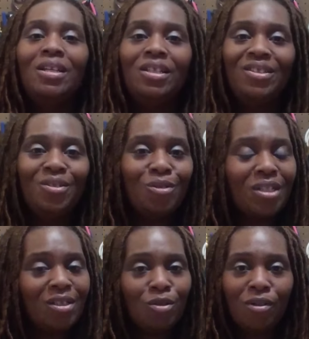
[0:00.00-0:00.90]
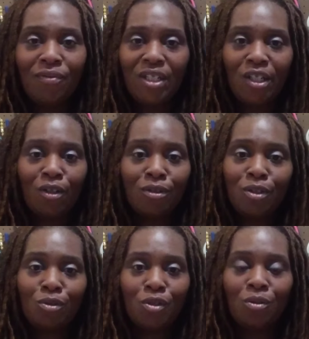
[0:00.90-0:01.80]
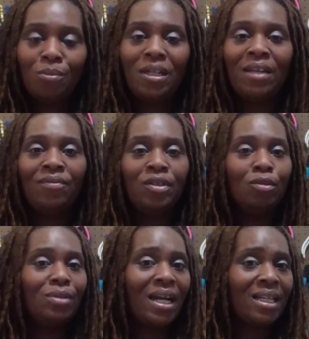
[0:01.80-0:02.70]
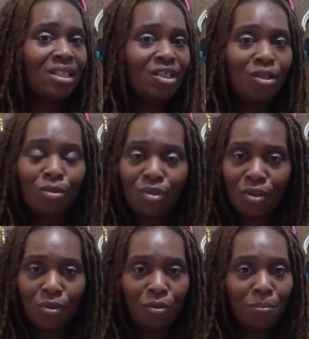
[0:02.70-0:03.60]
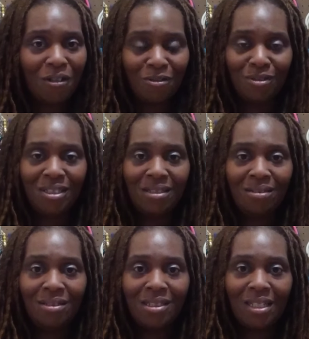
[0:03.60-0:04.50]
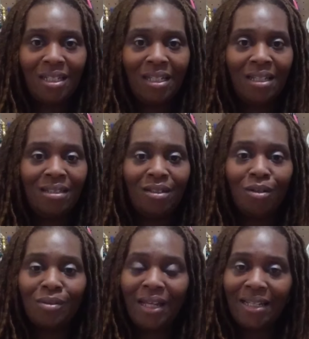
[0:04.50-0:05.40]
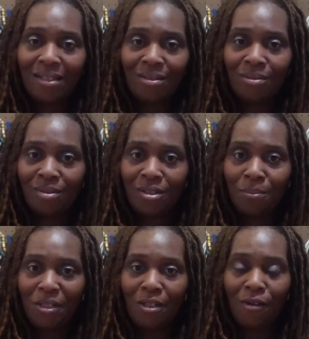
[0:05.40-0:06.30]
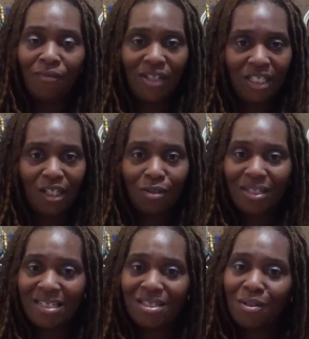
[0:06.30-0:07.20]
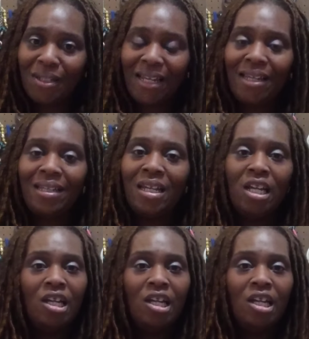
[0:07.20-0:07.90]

You can do a video on YouTube. If you're not a YouTube person and don't like to be on video, that's okay.